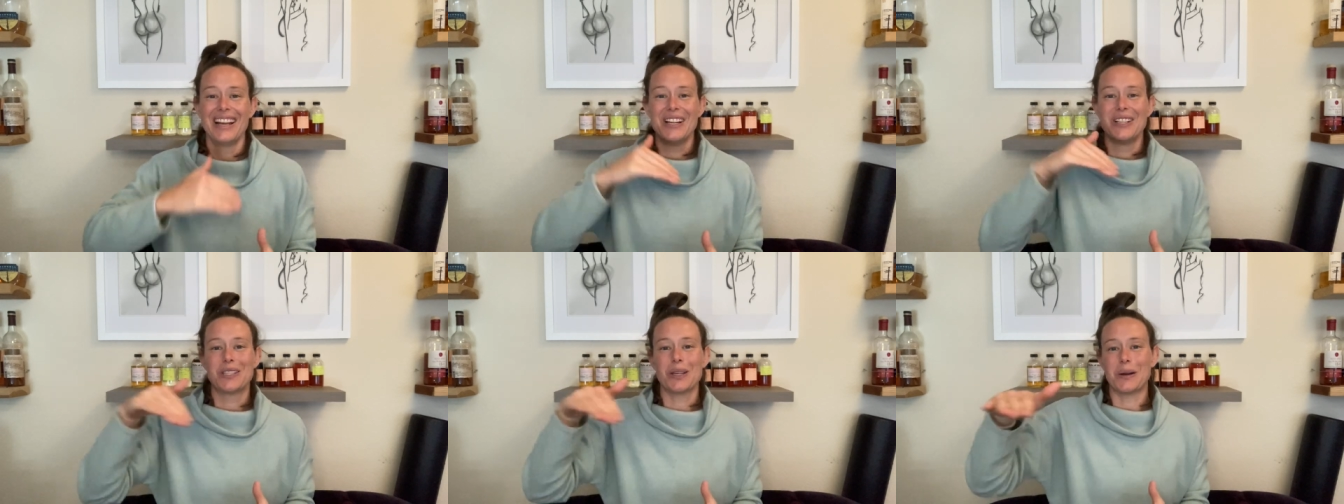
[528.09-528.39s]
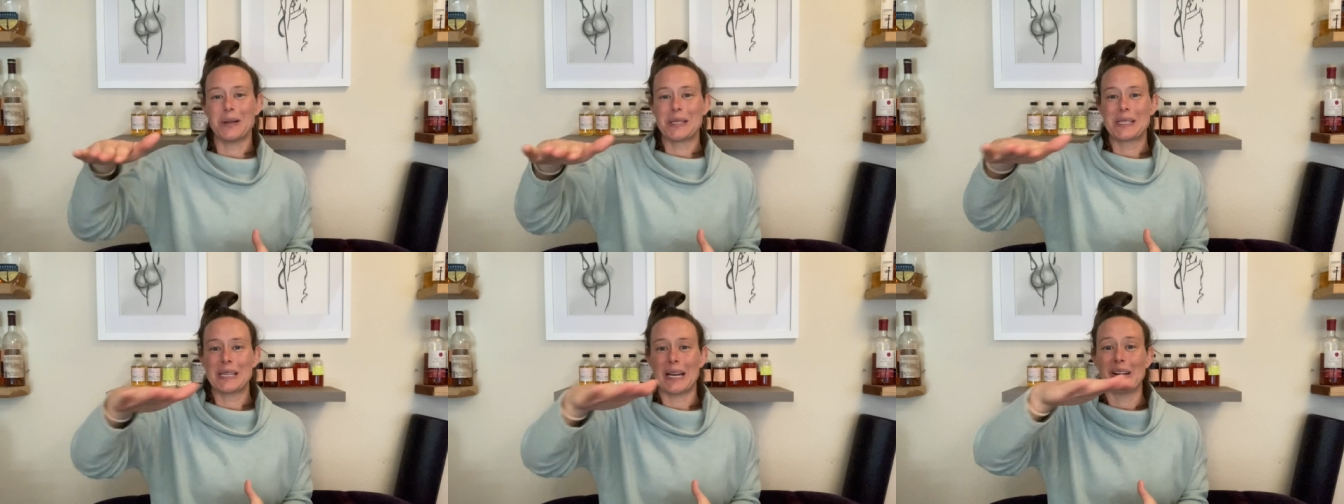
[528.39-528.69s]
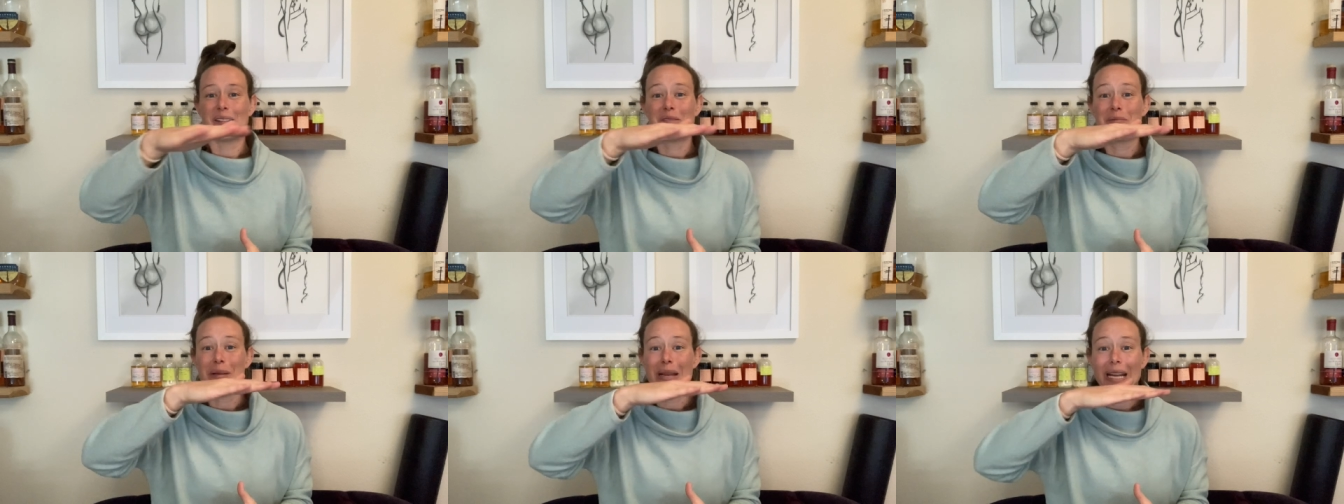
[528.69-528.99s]
So
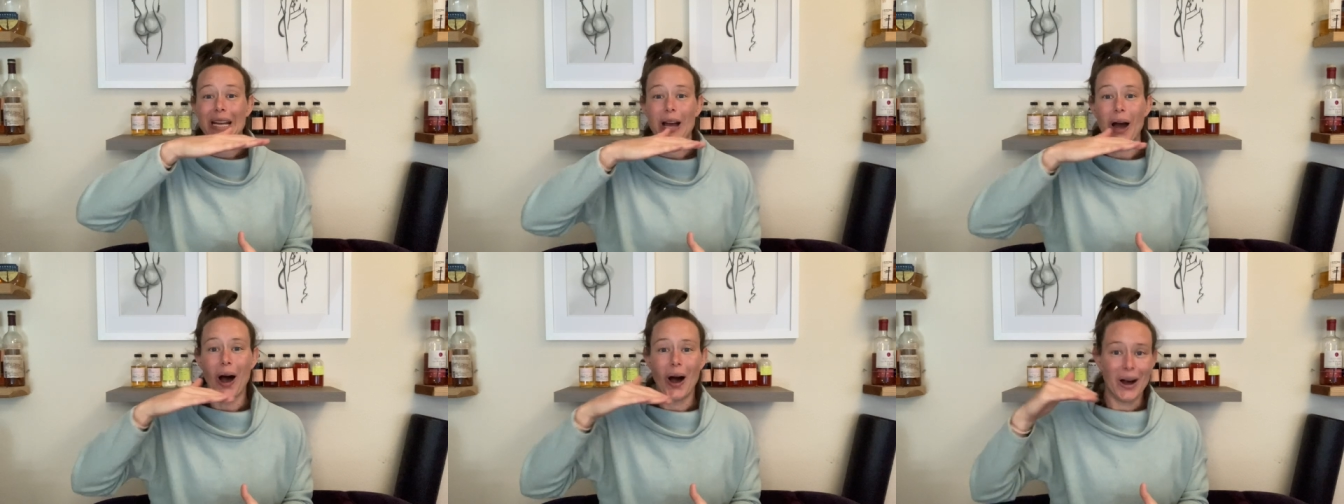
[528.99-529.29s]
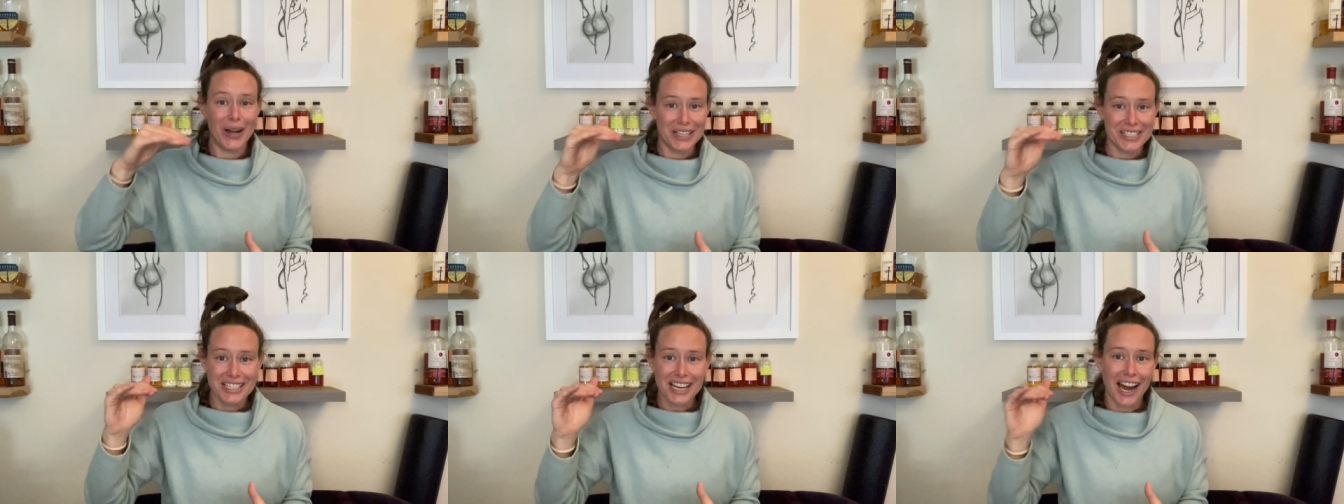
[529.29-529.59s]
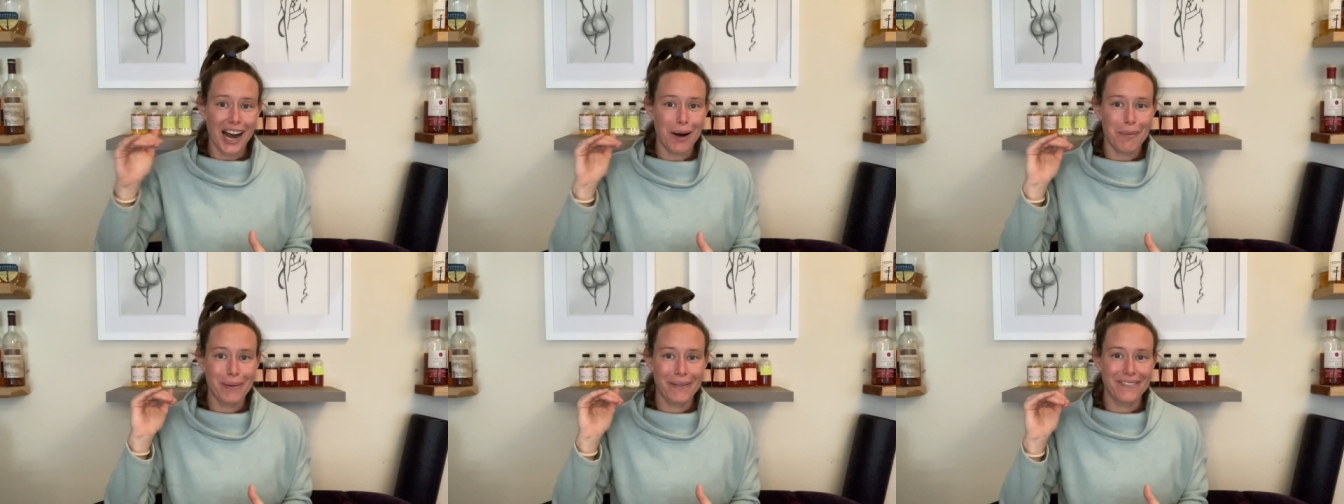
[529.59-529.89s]
instead of being on
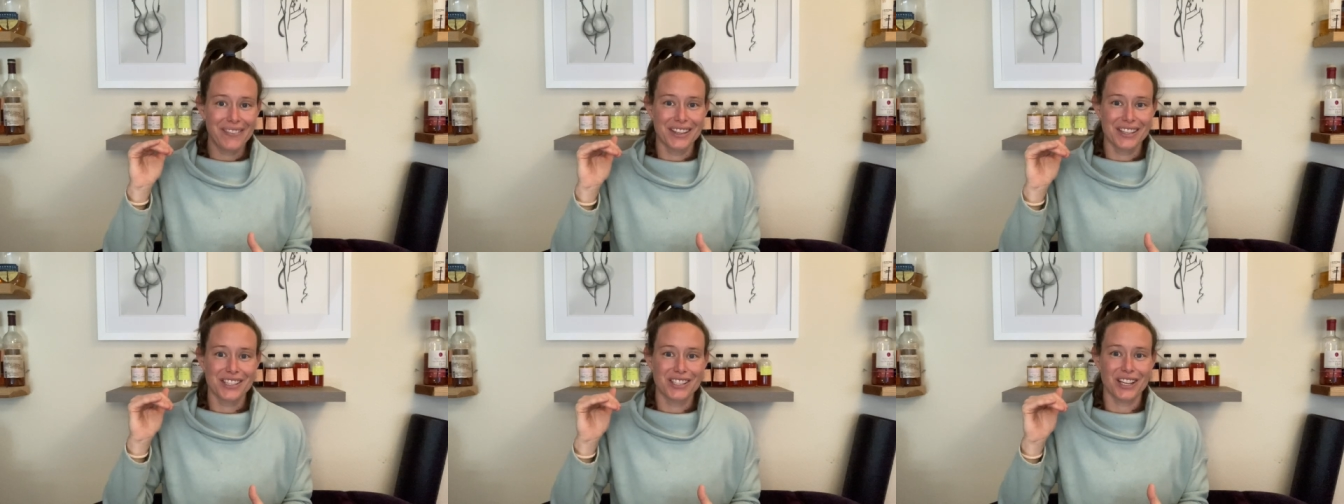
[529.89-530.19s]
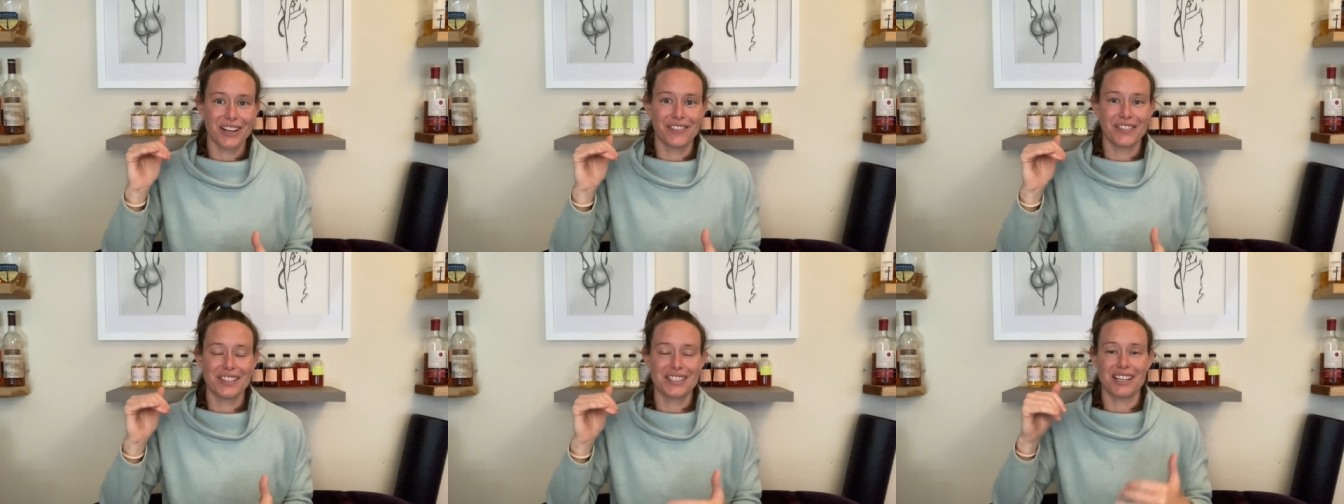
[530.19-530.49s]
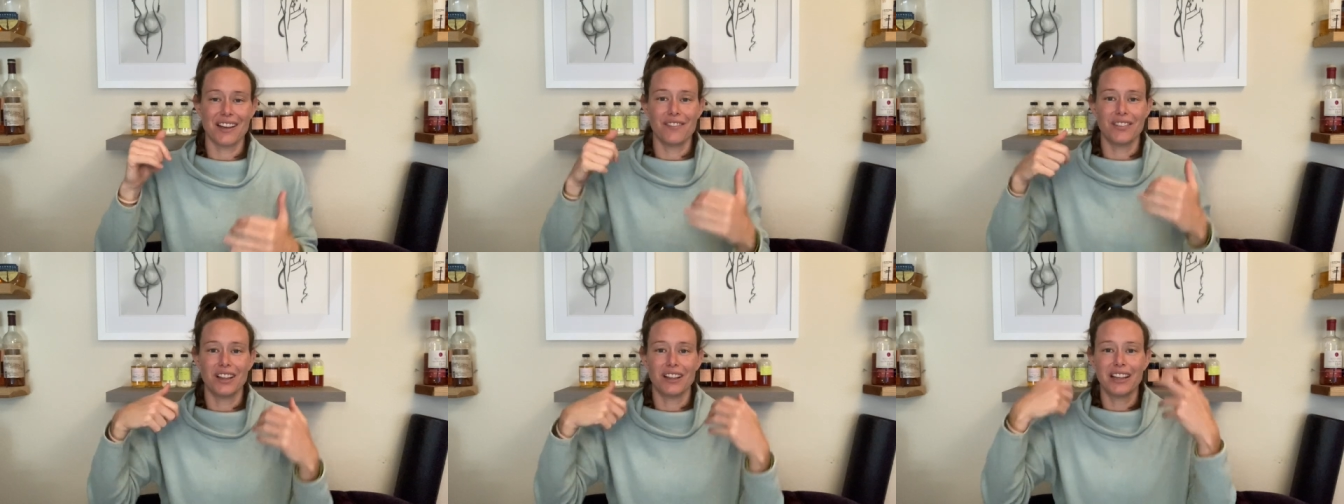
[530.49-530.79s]
top of the surface
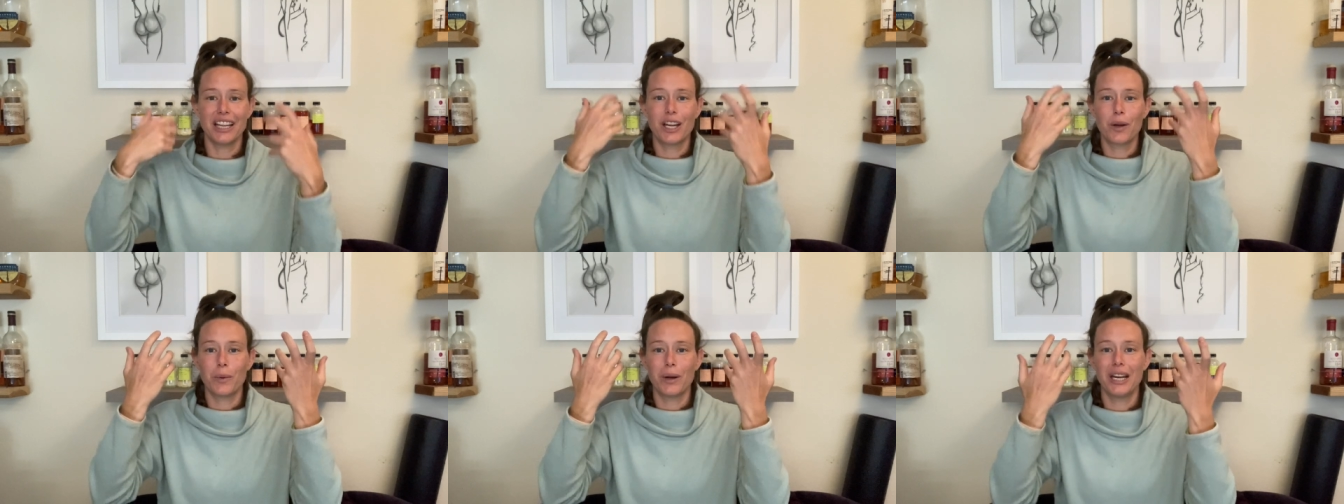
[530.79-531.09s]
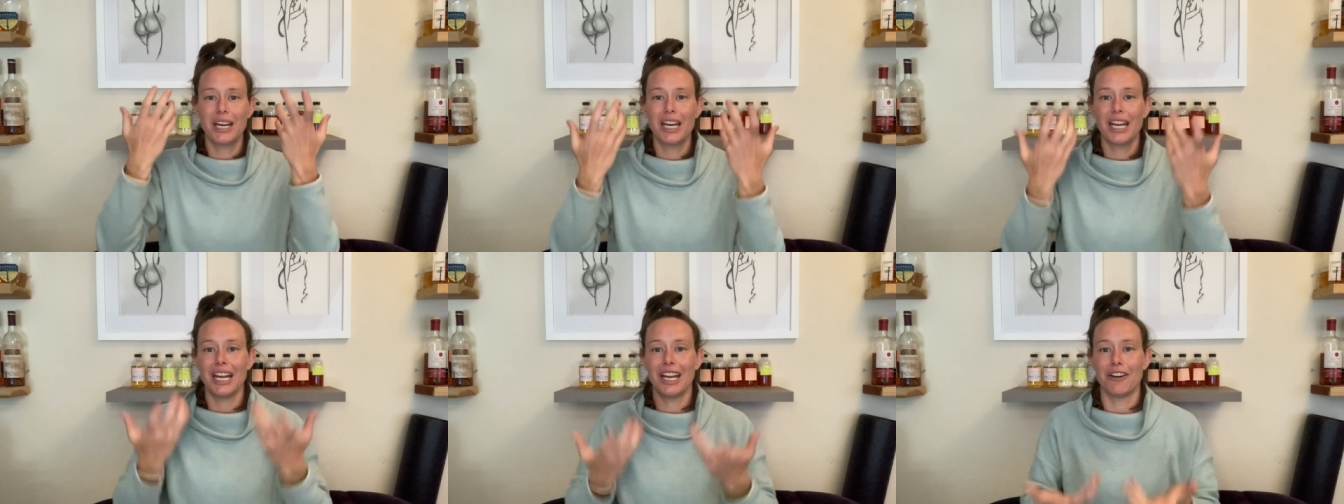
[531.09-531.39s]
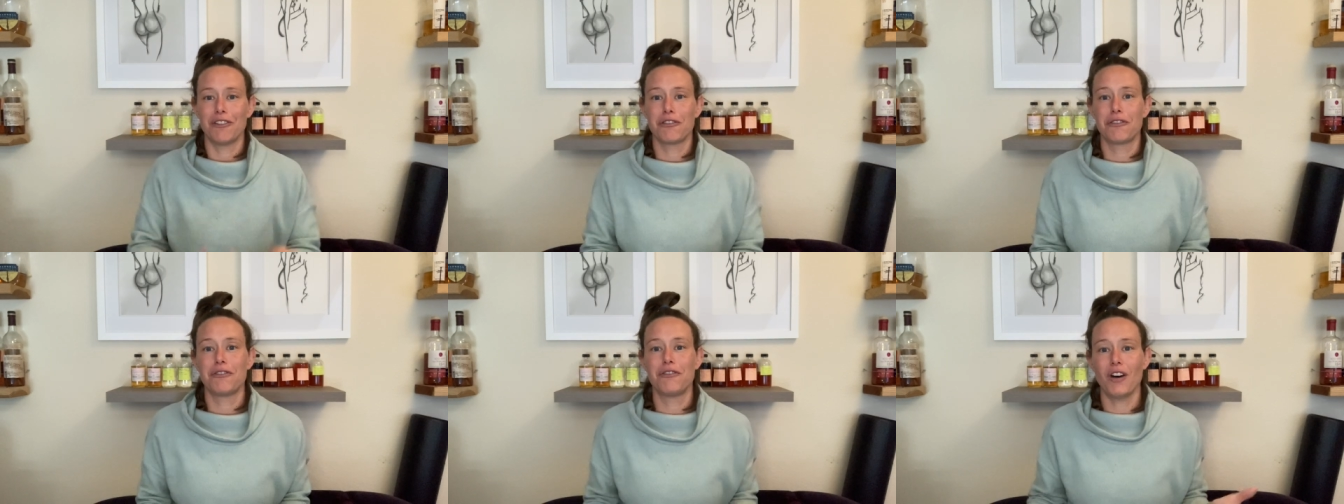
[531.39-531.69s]
of the liquid,
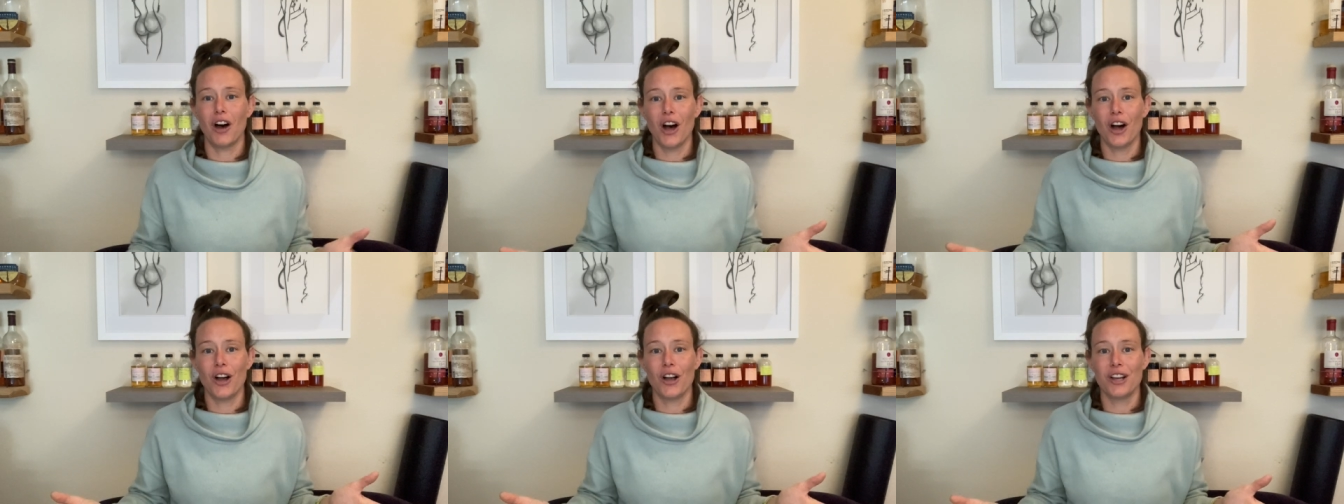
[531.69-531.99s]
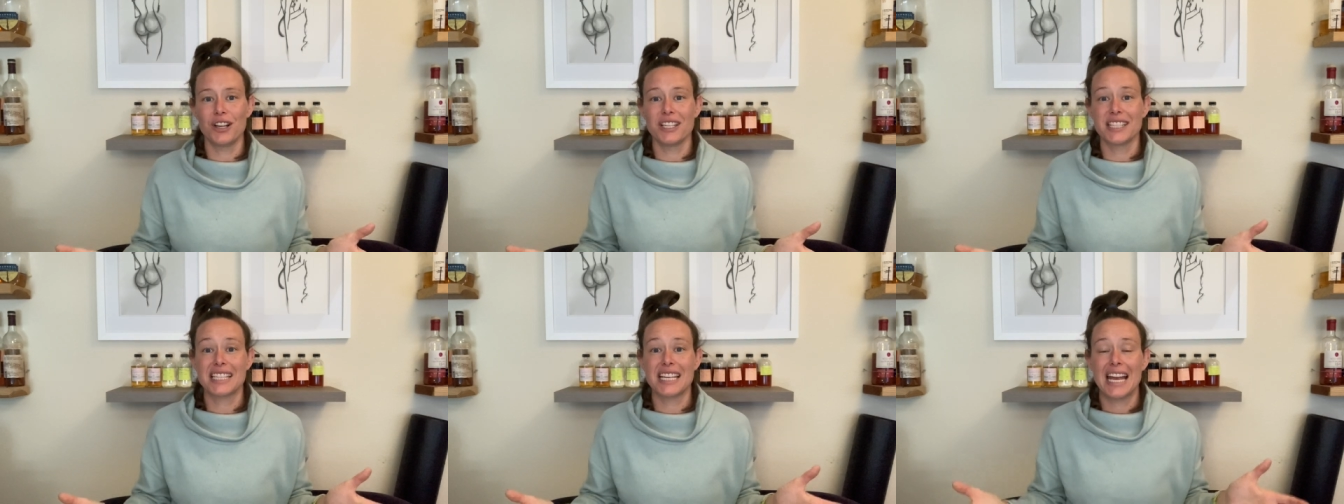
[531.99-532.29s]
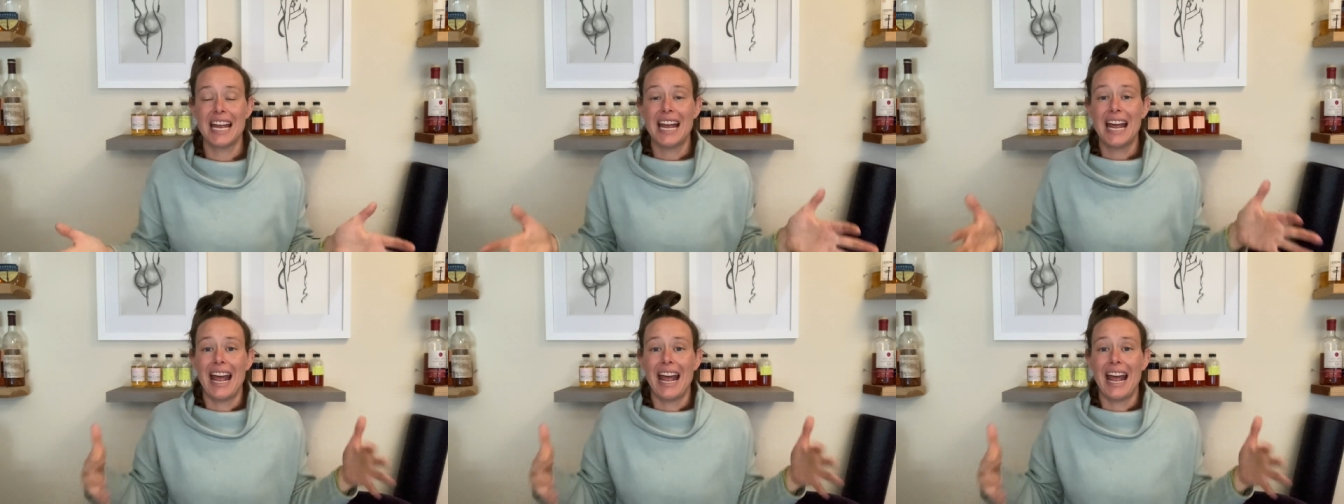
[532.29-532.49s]
it falls